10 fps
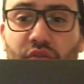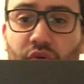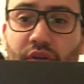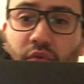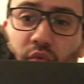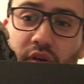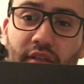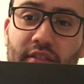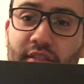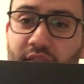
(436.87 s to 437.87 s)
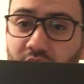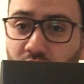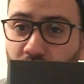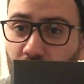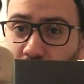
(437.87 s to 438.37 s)
Jordan 1's
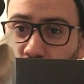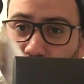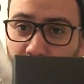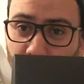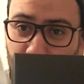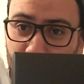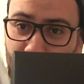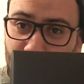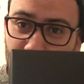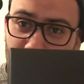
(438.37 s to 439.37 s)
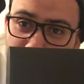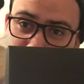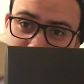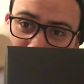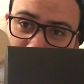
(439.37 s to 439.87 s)
gold toes,
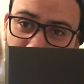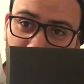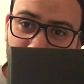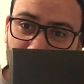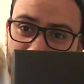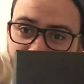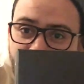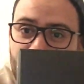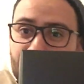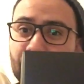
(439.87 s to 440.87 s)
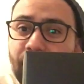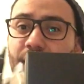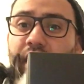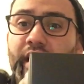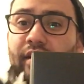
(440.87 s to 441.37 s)
which are
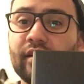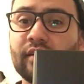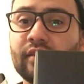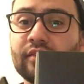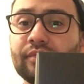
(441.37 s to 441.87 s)
fire.